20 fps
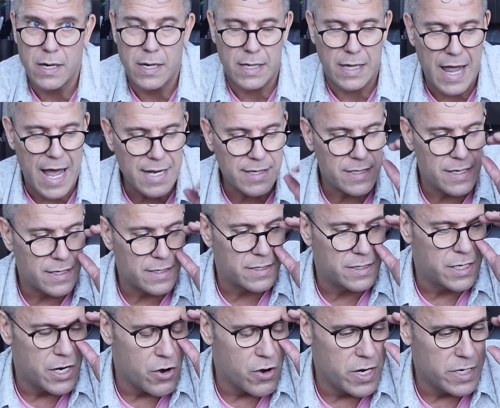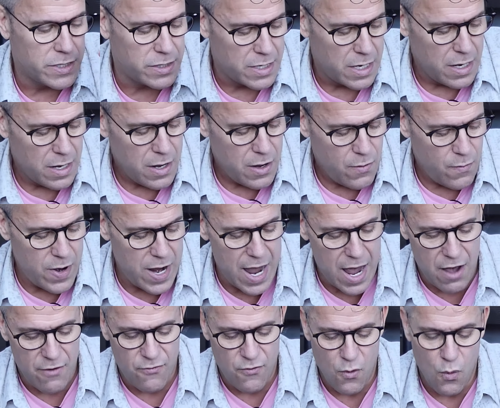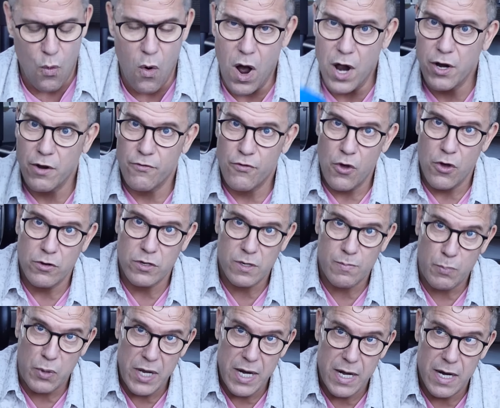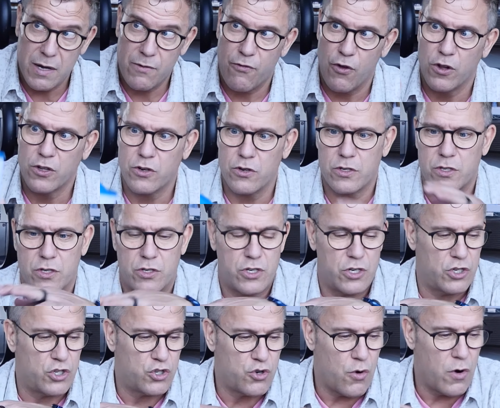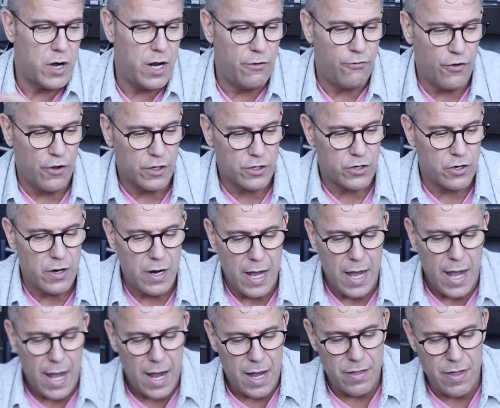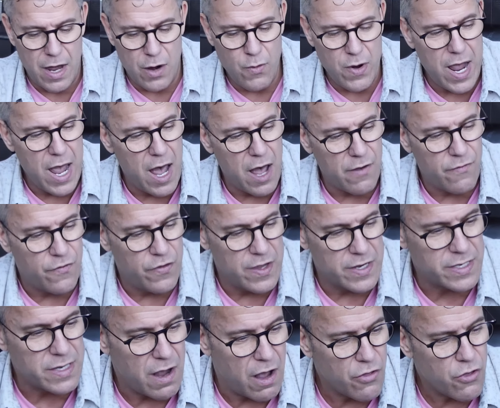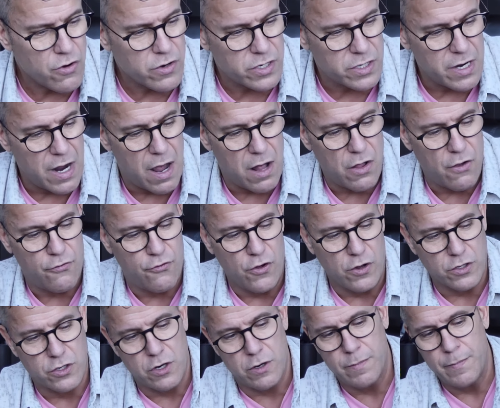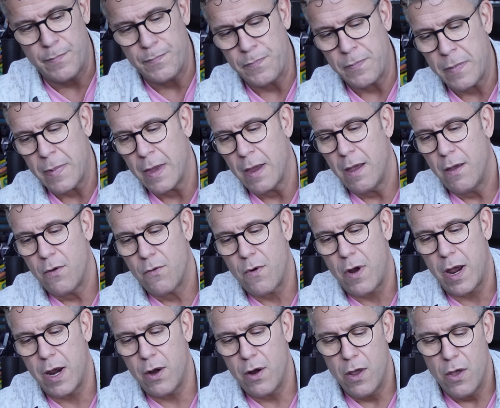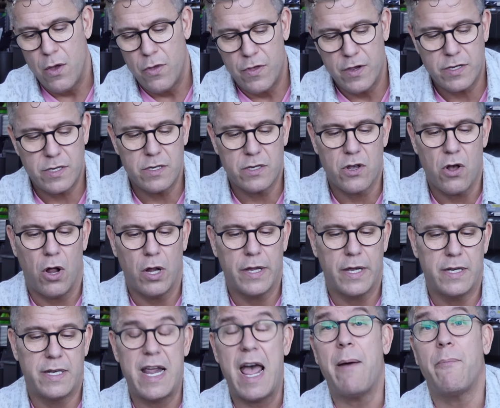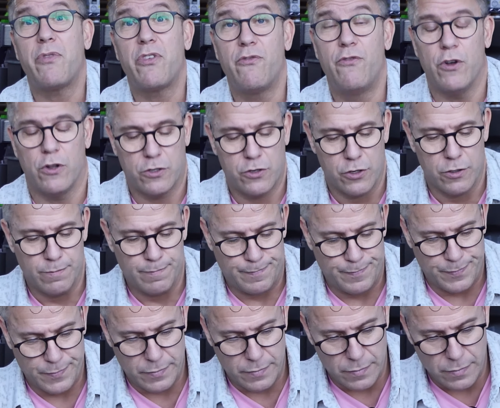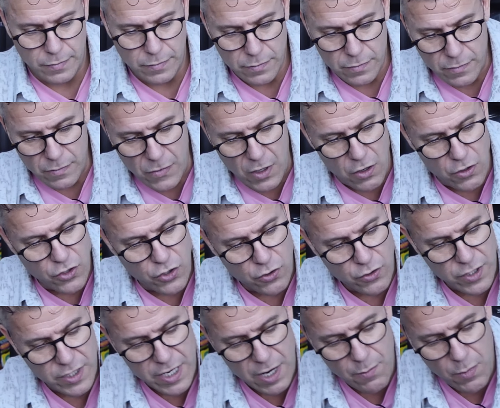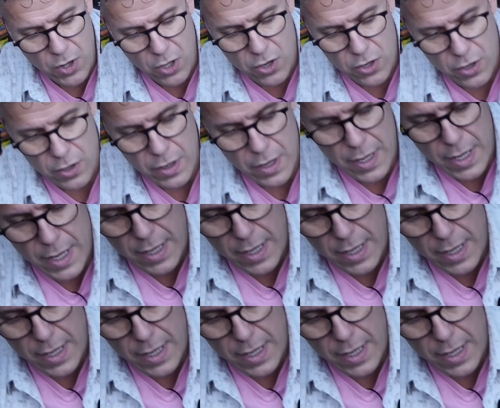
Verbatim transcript: classic series, we have one of those pleated filters. It's a shorty filter. And then we have this other style of filter, right? This is called a depth filter. So similar